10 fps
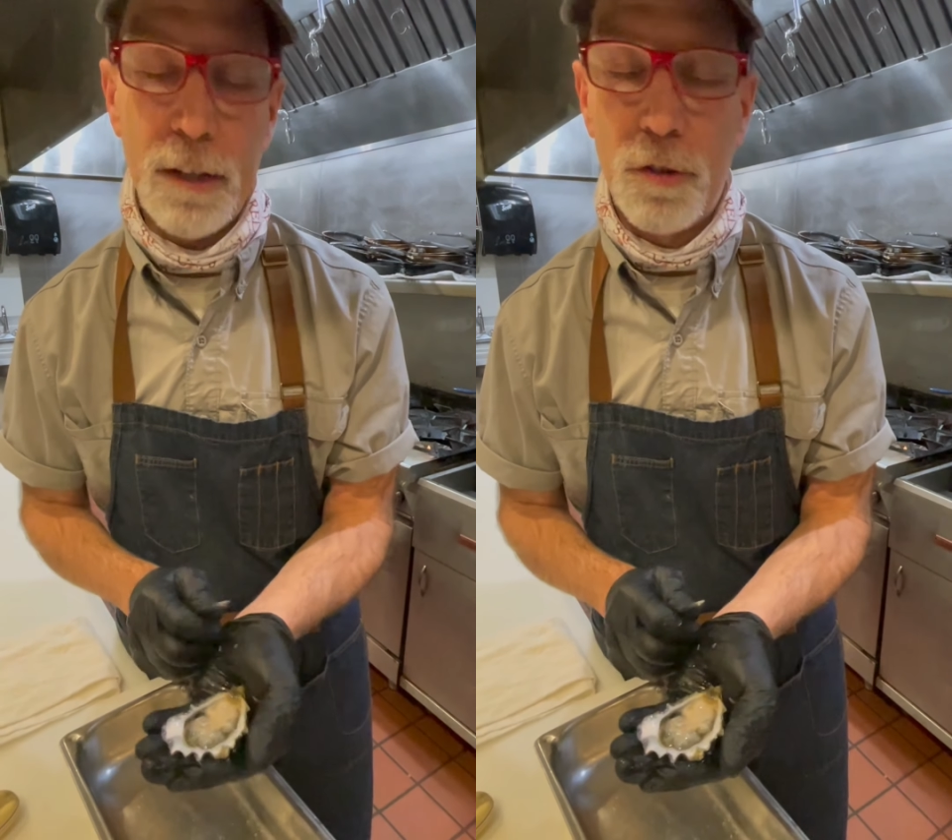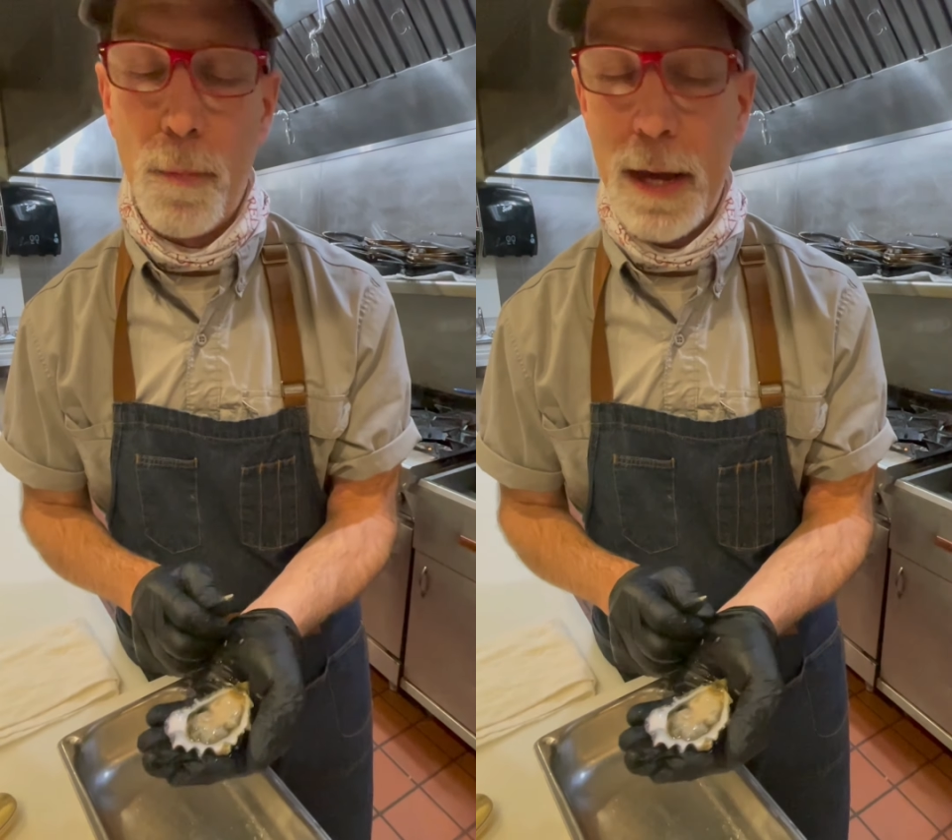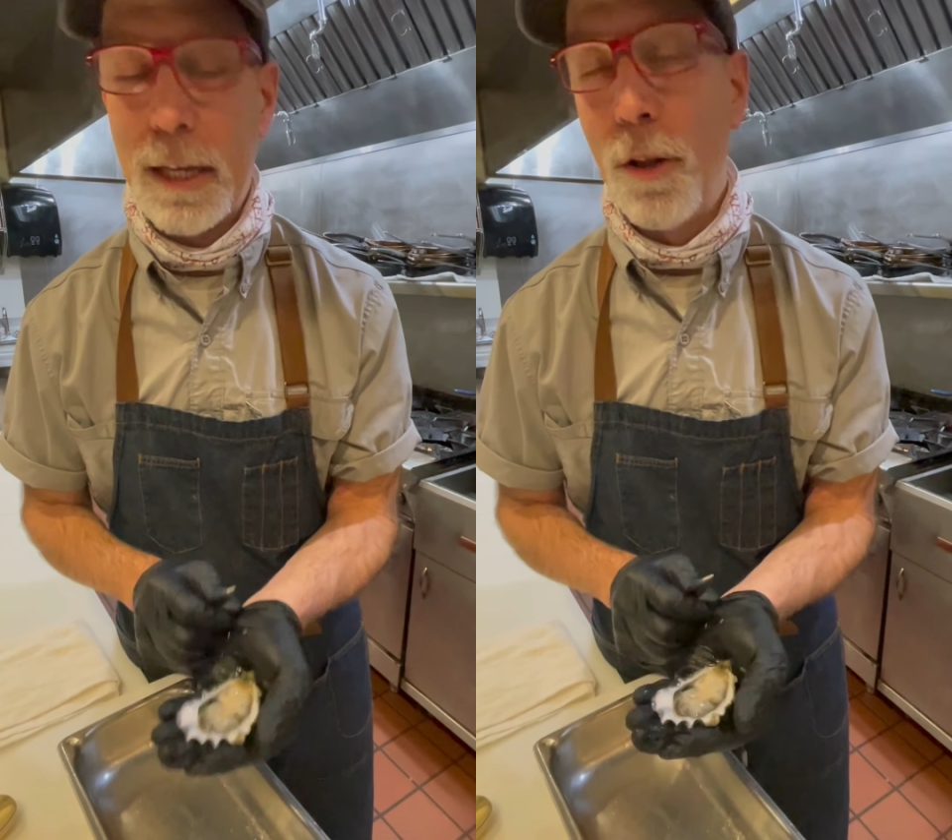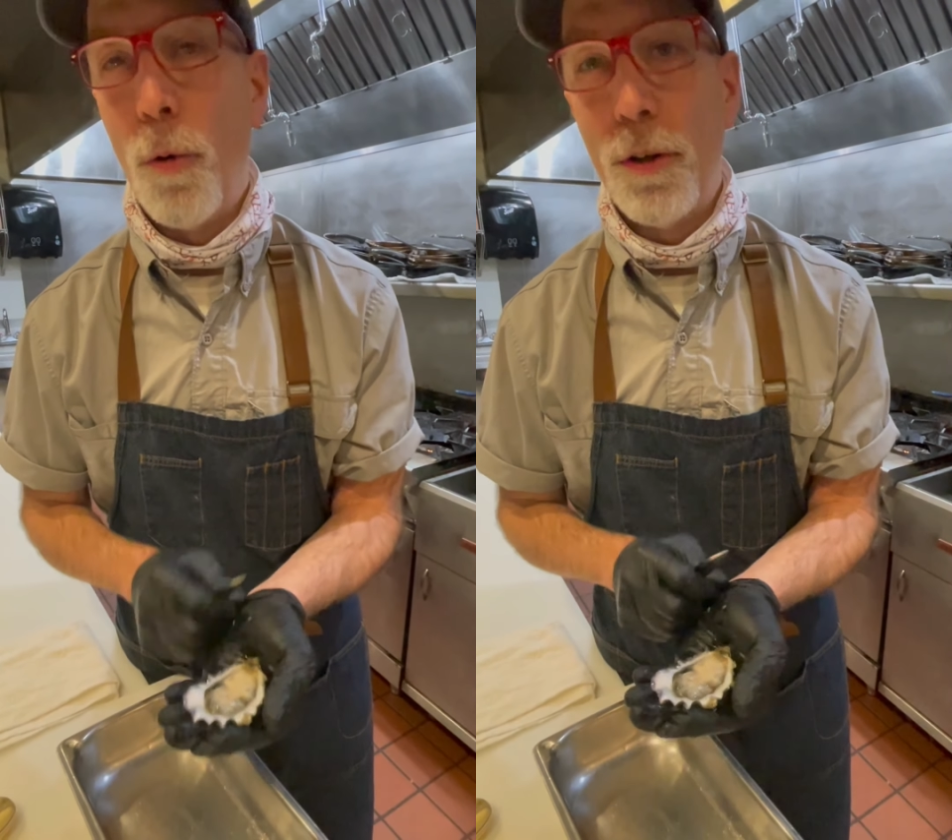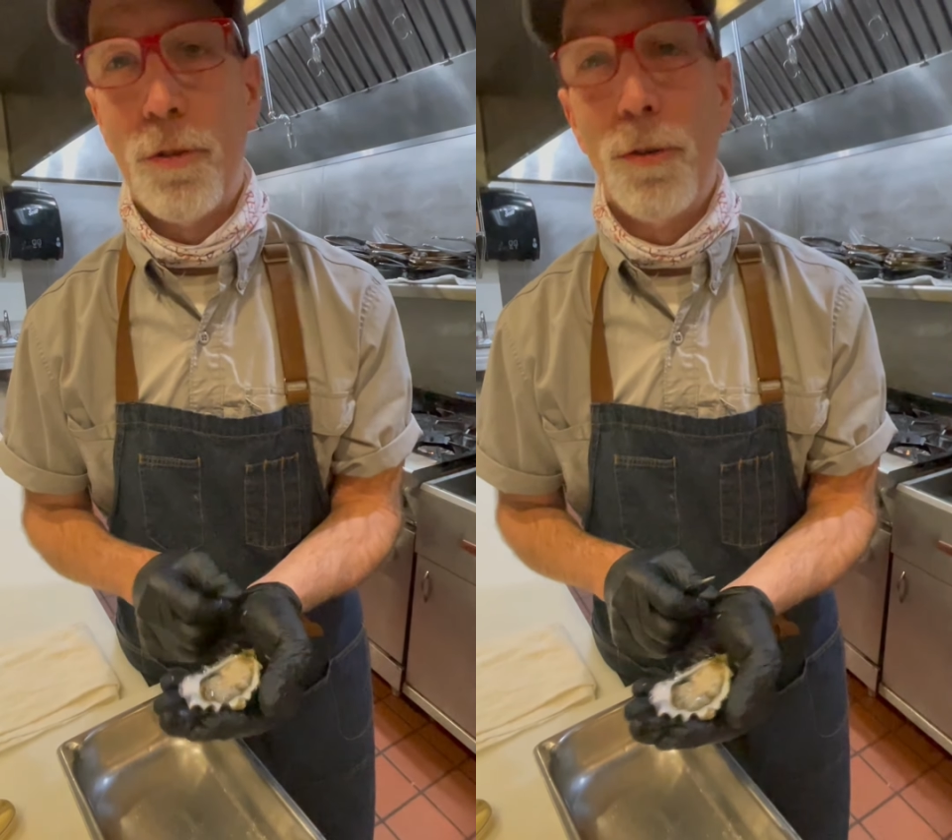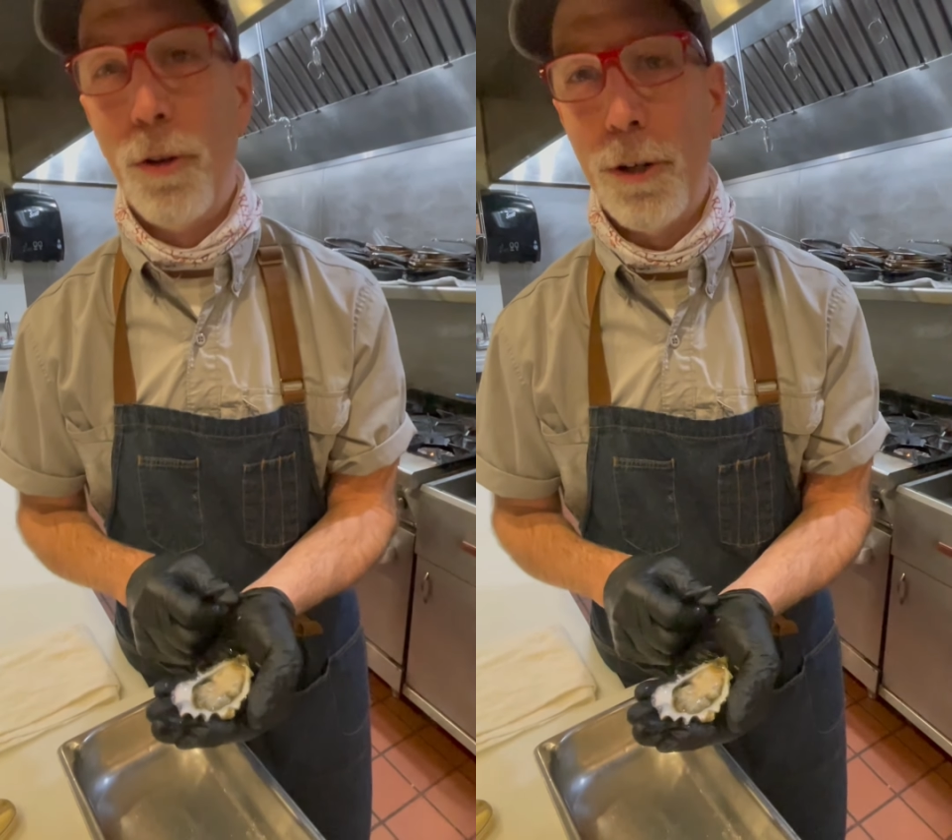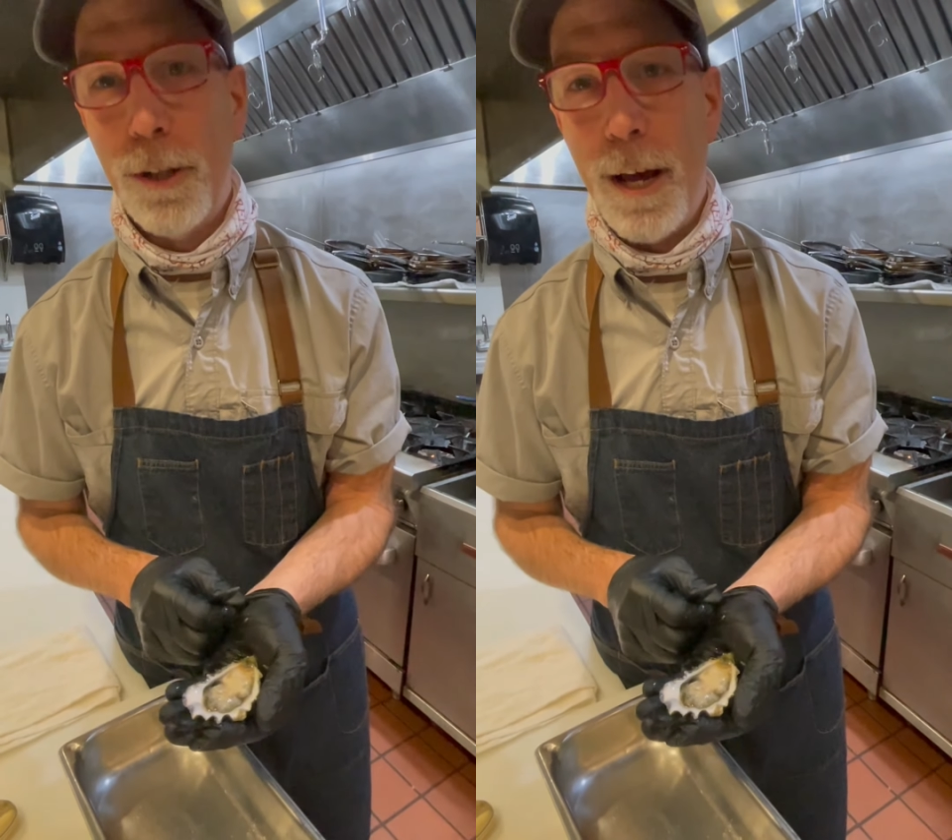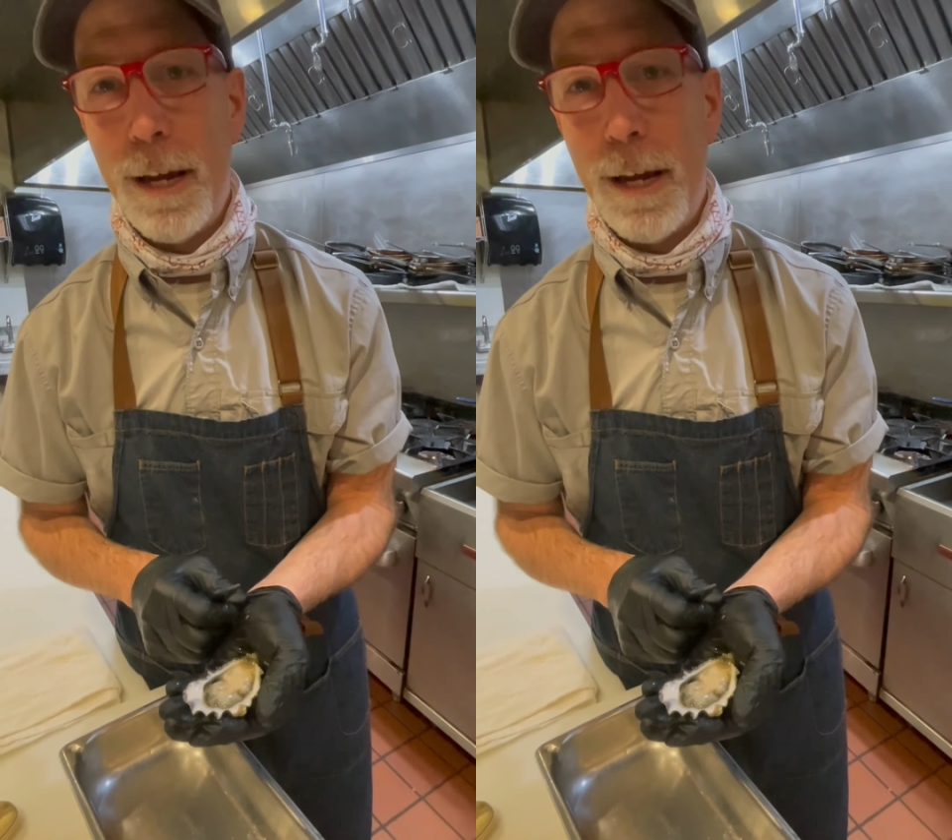to making the oyster look like,